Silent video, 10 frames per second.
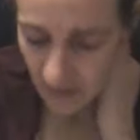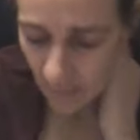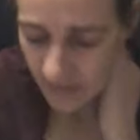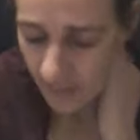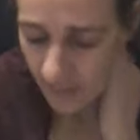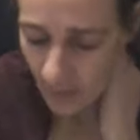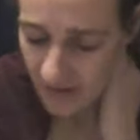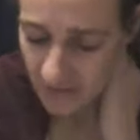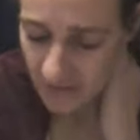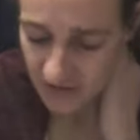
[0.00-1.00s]
When the poet
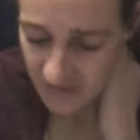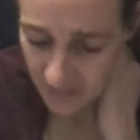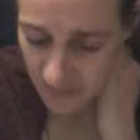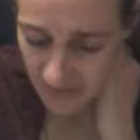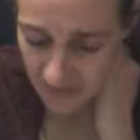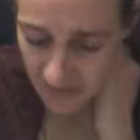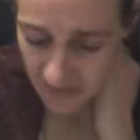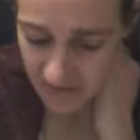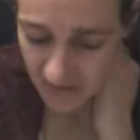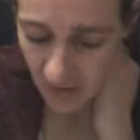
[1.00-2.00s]
energy is present, there
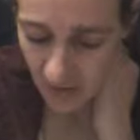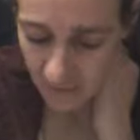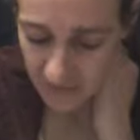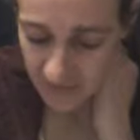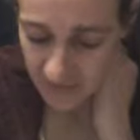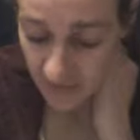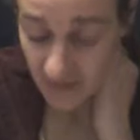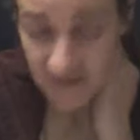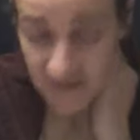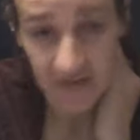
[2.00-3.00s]
is a call for deep
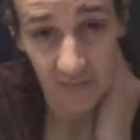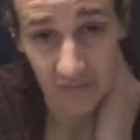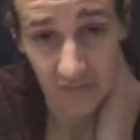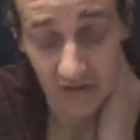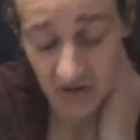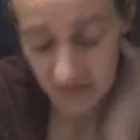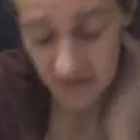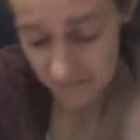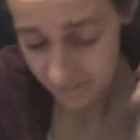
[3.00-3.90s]
honesty and reflection,